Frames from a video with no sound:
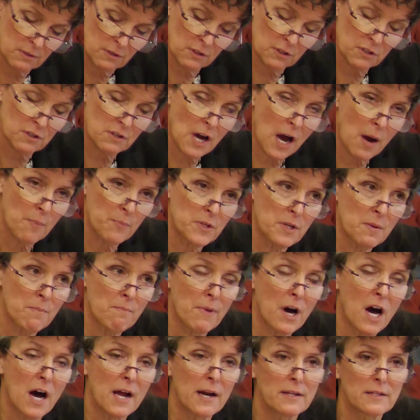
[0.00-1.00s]
You stopped and
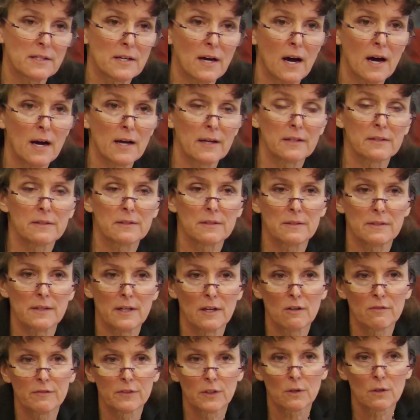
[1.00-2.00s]
bought a Todd at the
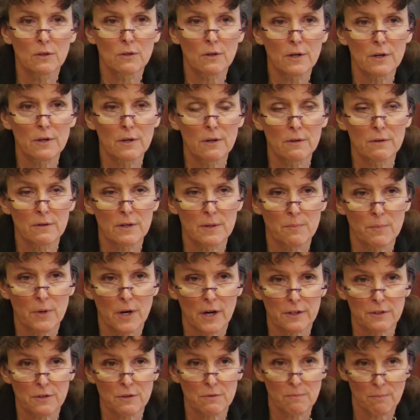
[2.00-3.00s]
Daleville Kroger and
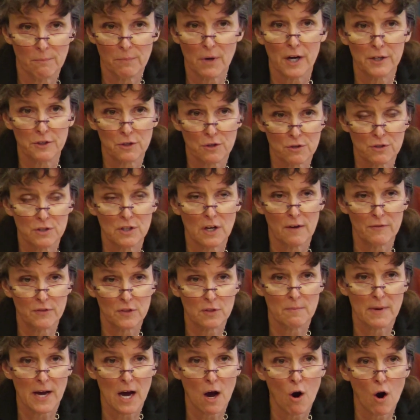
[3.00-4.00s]
bought yourself
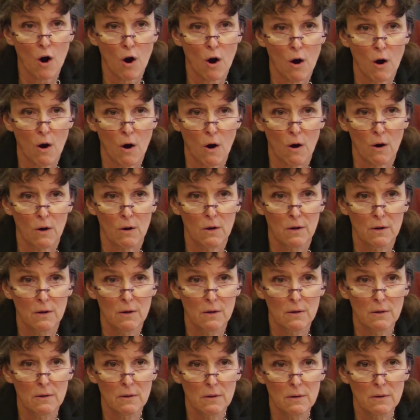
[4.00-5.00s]
some alcohol,
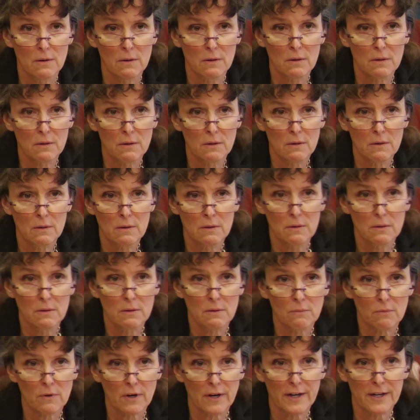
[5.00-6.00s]

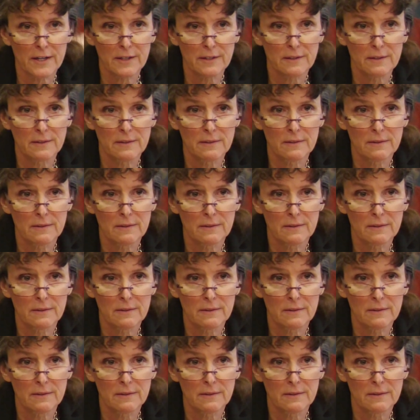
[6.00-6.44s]
right?